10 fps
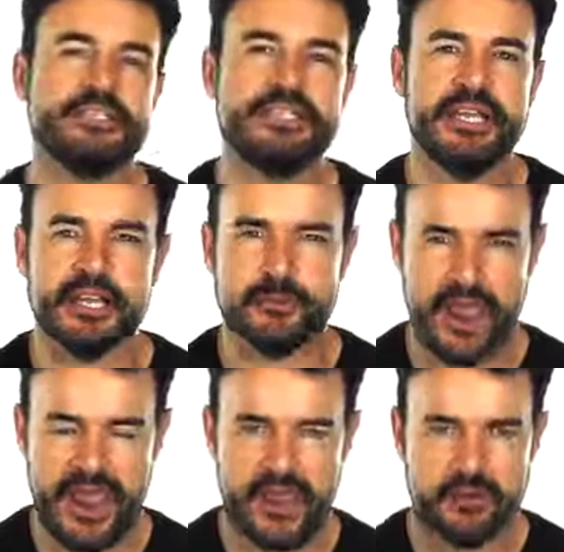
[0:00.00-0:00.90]
stick
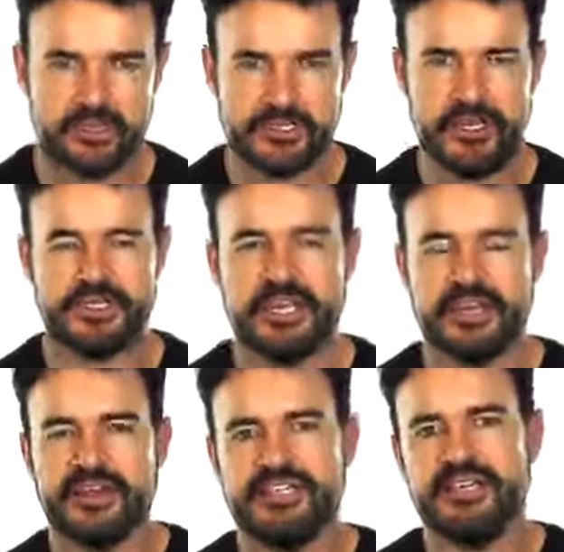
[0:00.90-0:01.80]
around. How do you say
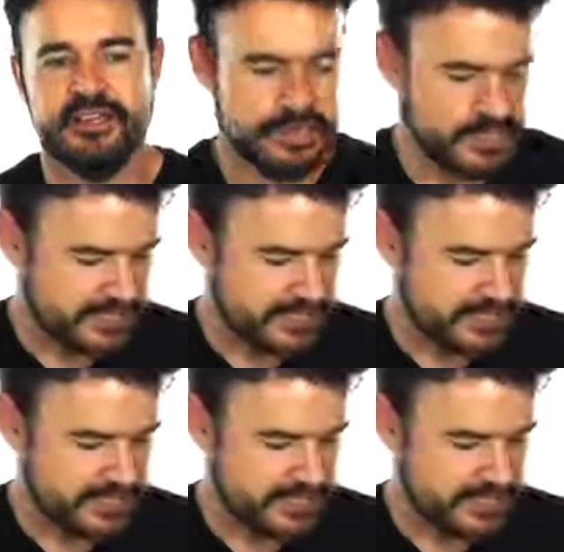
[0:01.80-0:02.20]
quedarse?